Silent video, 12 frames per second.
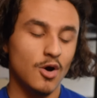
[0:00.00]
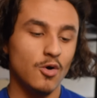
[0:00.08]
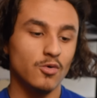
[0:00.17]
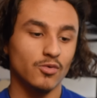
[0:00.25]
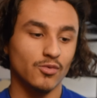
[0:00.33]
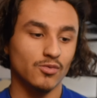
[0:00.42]

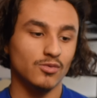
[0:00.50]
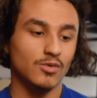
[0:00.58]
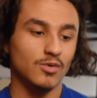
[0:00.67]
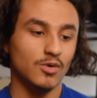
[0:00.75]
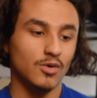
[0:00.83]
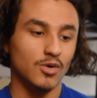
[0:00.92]
Oh.
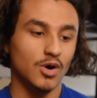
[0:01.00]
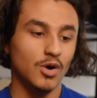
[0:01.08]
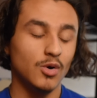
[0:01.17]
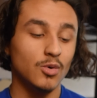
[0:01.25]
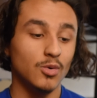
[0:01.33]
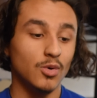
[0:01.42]

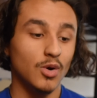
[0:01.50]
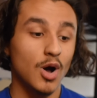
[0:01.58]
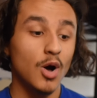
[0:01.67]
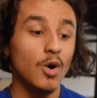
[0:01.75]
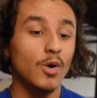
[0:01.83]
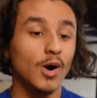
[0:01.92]
Oh.
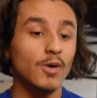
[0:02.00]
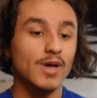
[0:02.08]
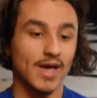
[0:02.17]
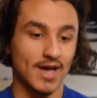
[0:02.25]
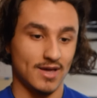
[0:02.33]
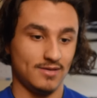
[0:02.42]
Oh.
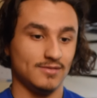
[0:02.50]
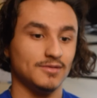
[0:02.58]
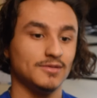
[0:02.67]
Okay.